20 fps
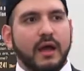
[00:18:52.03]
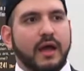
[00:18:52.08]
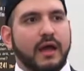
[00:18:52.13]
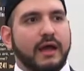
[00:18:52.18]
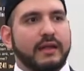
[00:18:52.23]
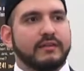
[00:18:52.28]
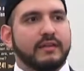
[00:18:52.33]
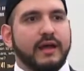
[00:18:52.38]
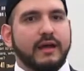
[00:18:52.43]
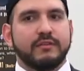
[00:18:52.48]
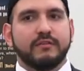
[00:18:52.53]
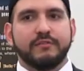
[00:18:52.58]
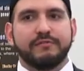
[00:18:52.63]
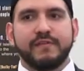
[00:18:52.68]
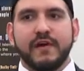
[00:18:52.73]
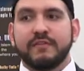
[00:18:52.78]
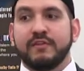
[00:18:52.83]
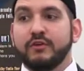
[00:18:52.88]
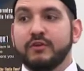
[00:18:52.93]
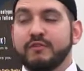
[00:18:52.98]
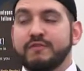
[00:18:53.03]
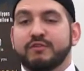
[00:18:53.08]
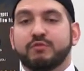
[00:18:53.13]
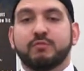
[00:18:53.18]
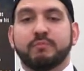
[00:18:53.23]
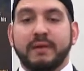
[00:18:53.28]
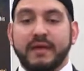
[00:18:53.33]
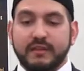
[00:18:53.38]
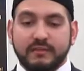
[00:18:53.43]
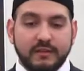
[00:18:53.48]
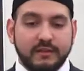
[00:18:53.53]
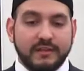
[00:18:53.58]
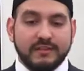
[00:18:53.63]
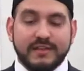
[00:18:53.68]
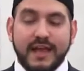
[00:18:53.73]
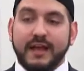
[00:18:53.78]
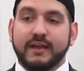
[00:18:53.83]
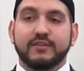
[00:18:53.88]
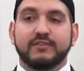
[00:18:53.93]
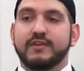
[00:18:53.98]
And define the universe would be the
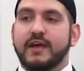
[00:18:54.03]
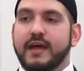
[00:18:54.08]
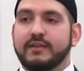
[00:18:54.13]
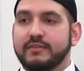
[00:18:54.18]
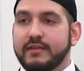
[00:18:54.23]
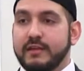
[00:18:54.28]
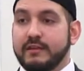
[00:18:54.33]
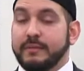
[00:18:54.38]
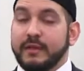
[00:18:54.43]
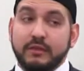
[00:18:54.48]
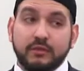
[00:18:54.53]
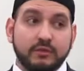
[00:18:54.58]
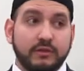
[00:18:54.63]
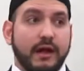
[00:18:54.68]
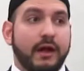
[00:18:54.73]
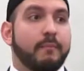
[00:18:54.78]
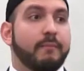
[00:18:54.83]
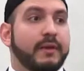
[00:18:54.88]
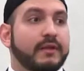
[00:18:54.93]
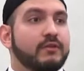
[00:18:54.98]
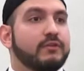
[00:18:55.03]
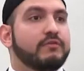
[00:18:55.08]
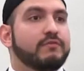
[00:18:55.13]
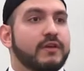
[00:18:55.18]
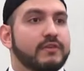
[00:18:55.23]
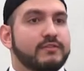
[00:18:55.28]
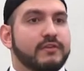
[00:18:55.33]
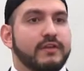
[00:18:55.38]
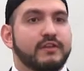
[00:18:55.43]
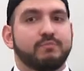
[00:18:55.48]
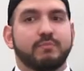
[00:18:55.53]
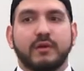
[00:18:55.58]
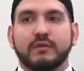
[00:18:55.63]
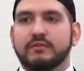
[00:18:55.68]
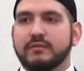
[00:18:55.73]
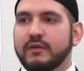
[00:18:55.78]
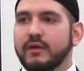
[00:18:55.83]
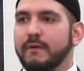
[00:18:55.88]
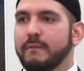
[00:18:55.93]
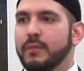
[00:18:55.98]
exact size it is. I mean, I don't know how big the universe is,
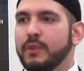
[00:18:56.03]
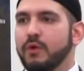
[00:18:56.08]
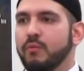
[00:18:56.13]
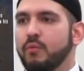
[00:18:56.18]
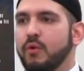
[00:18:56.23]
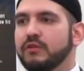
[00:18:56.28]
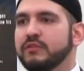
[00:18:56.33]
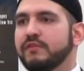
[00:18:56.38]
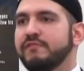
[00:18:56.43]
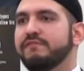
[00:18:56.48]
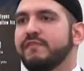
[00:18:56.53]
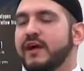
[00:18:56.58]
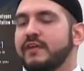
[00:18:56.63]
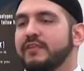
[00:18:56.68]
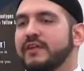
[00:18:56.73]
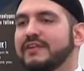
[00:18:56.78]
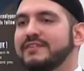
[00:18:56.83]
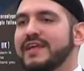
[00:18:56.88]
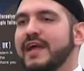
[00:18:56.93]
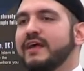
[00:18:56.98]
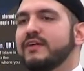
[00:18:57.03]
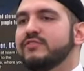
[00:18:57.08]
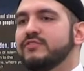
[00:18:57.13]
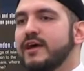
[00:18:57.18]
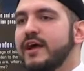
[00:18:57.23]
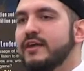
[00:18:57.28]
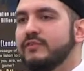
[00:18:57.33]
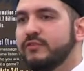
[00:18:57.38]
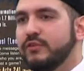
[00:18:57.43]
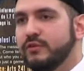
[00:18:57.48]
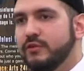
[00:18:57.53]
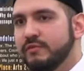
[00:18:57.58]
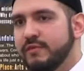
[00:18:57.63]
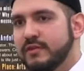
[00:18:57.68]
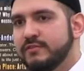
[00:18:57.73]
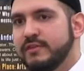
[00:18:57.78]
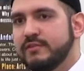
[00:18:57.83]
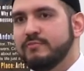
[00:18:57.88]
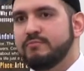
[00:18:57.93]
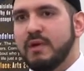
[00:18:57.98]
but what defined the exact size the
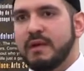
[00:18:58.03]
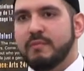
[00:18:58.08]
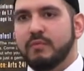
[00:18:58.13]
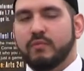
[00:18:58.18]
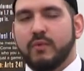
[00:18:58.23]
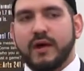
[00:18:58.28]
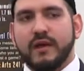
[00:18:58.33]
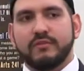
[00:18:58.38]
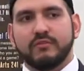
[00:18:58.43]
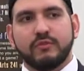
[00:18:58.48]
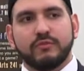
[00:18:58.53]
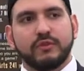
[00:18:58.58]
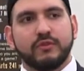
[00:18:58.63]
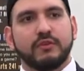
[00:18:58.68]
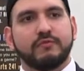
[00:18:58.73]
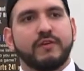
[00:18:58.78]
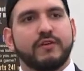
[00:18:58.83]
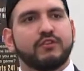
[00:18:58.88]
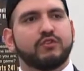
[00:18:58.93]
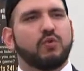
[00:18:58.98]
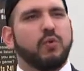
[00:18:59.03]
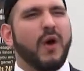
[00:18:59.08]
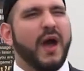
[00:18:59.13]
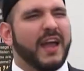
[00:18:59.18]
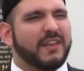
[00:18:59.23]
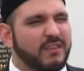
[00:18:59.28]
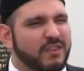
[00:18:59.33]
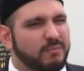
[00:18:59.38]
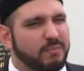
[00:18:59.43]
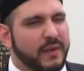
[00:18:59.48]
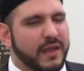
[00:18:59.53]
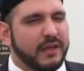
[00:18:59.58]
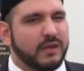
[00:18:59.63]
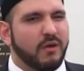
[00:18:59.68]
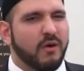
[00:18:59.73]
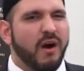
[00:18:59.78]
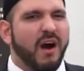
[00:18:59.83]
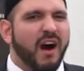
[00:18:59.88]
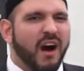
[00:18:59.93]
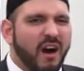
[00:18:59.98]
universe is? Maybe why is not the universe twice as
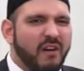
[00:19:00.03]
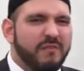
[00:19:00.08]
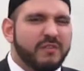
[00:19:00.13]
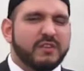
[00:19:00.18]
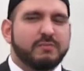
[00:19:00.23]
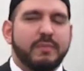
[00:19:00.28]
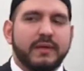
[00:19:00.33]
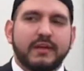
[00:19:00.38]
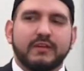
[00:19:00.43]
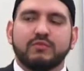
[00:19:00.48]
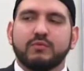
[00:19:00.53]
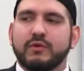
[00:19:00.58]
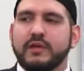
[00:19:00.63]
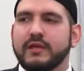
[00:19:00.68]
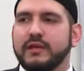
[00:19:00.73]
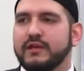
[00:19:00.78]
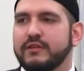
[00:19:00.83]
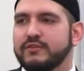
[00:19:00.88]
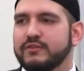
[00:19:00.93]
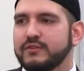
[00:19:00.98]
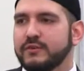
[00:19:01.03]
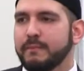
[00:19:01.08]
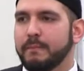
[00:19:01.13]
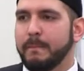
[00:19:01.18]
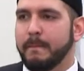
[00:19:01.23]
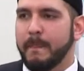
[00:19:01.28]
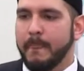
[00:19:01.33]
big or half as big as what it is?